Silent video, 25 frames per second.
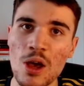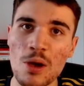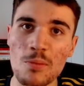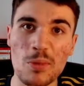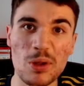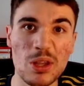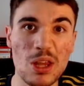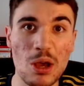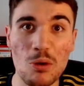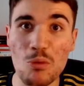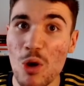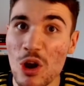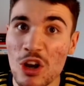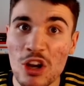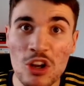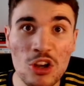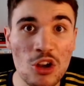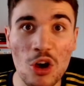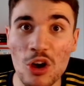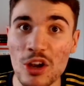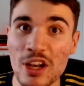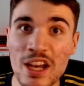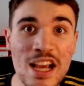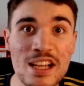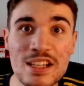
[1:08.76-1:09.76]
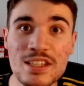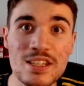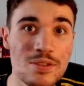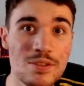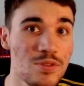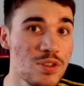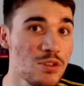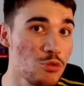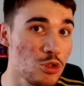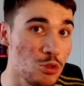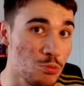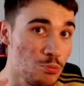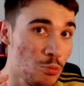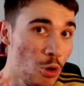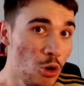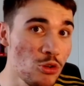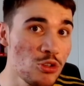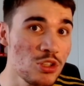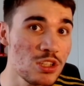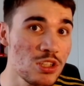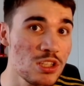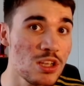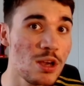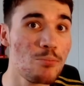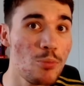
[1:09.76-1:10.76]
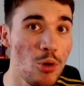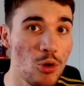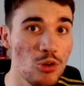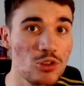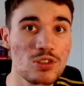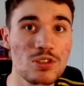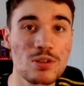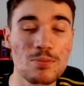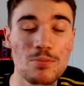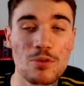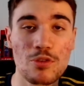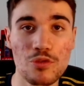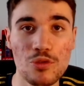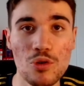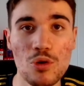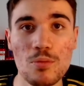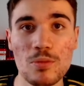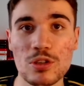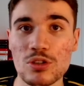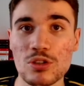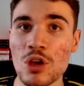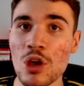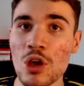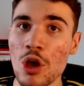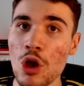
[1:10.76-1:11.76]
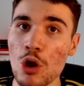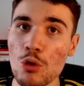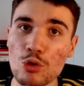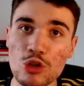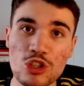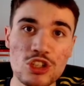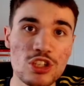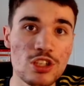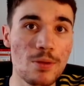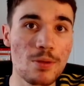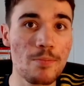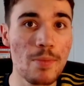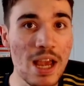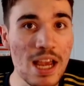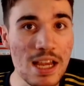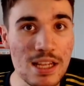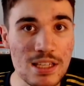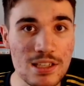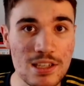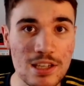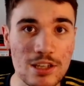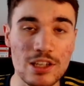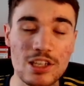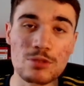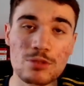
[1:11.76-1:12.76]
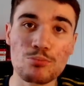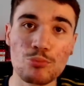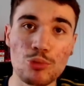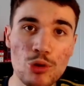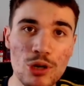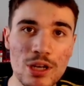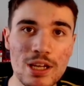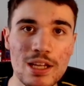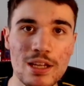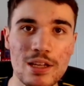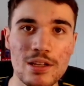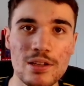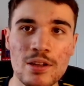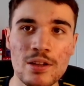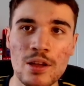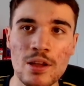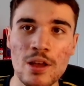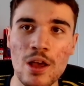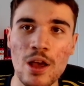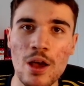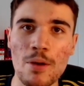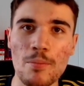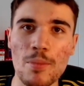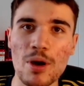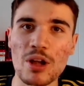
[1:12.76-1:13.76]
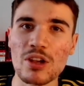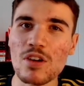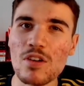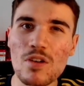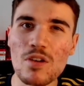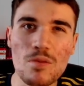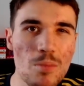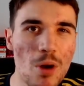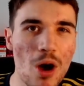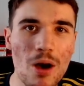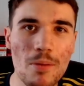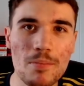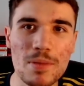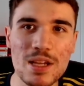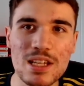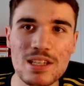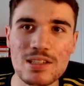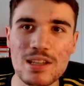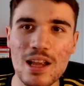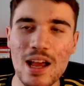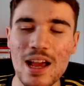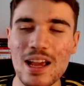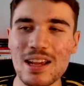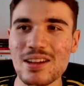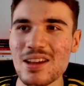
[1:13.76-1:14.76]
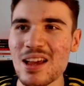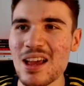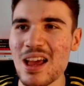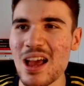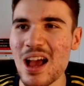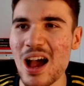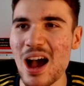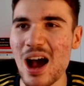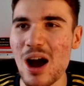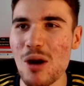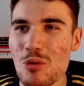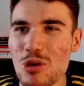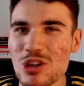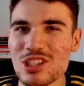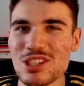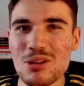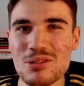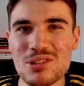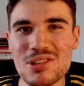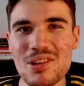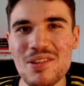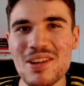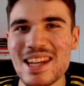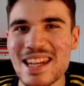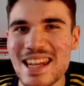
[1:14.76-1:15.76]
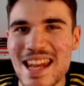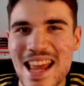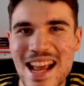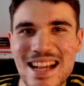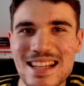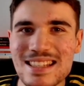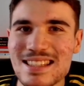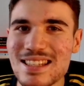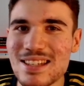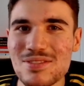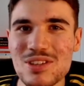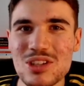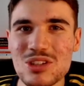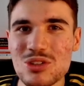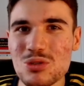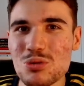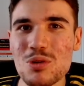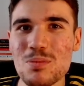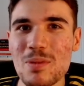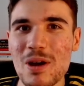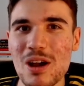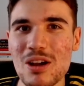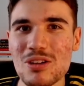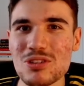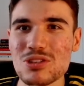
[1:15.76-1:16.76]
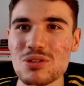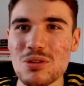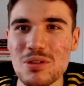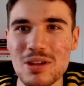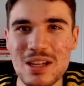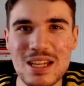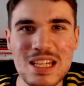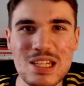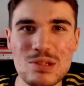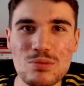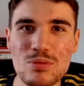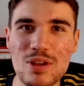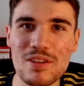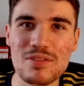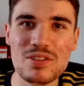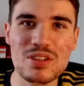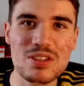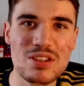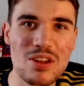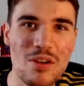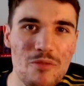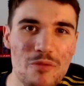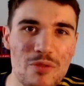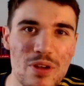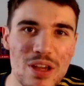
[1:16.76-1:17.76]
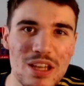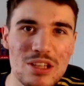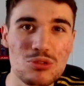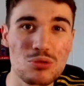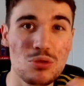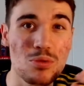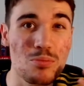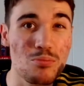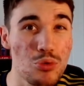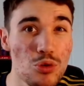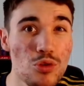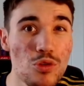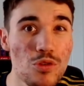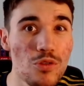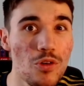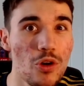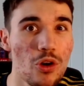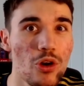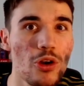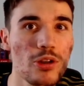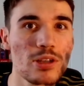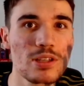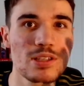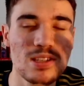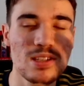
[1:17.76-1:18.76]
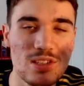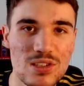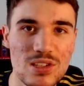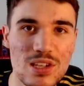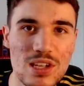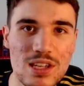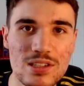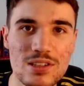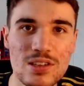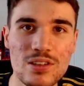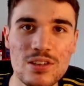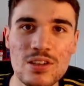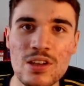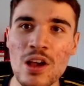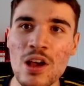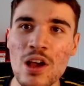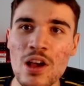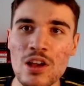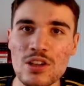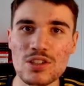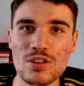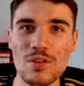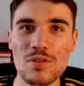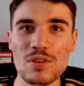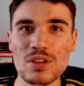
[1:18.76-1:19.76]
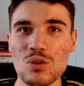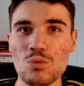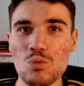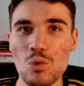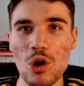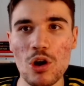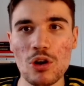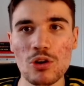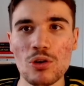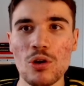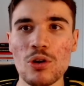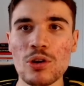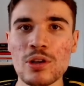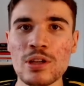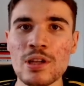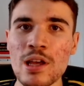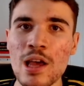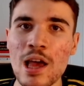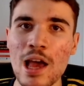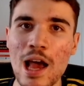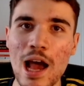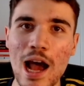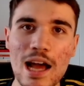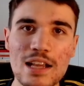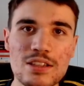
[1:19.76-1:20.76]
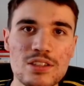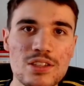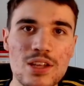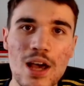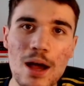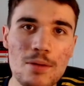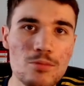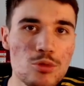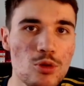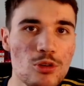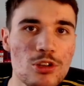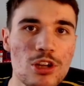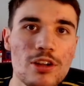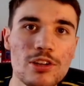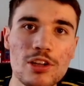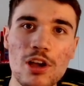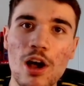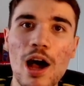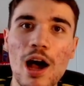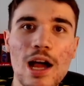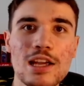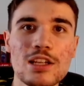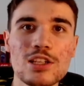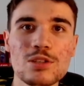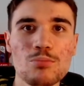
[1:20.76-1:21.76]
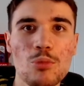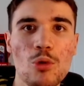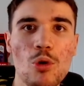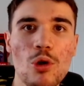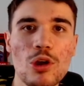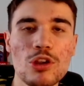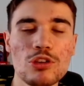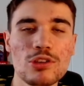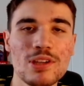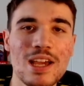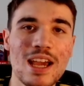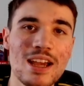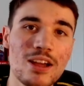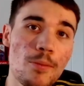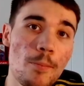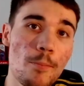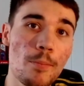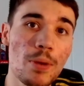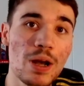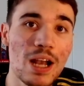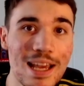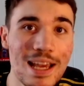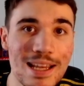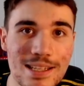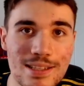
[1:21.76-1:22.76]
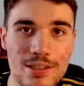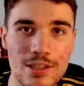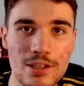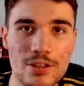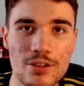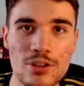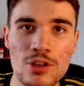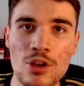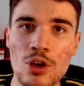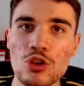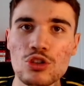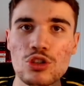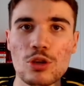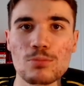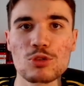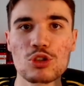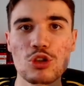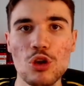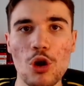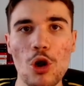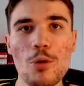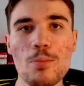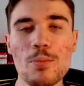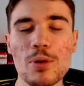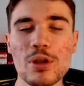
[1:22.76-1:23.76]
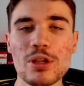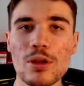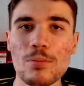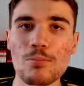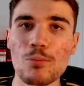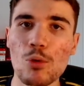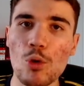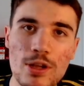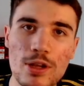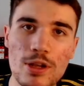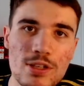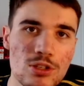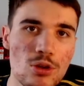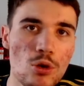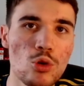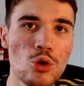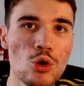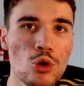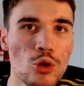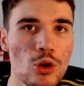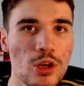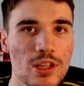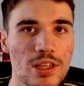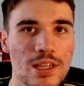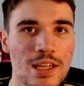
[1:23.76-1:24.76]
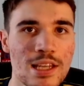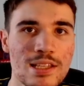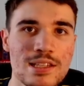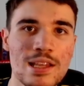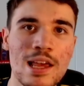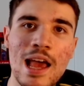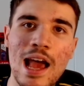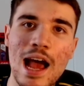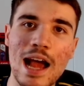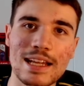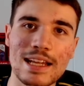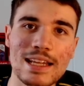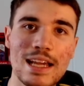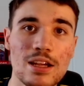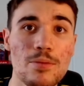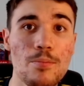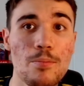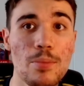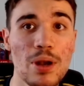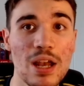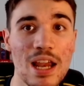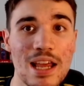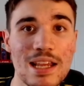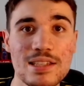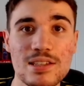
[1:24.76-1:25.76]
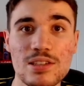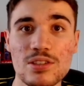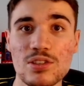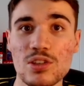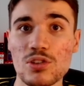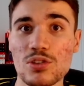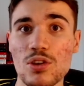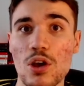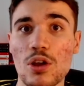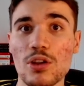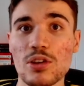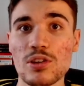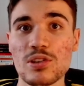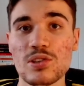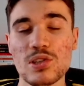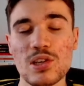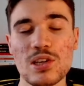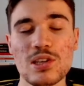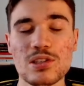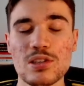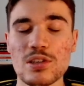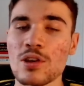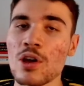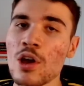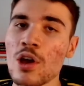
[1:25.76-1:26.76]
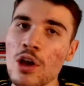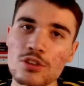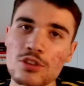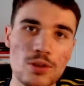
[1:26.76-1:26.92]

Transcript: But there weren't a lot of negatives. It was mostly a positive performance, which is amazing. It's brilliant. But another part of me is like, I wish there was something negative to talk about, so at least we have something to improve on going into the season, something to work on. At times when you're at your highest point, you get complacent. So I'm just hoping the boys don't look at this and get complacent to start the season.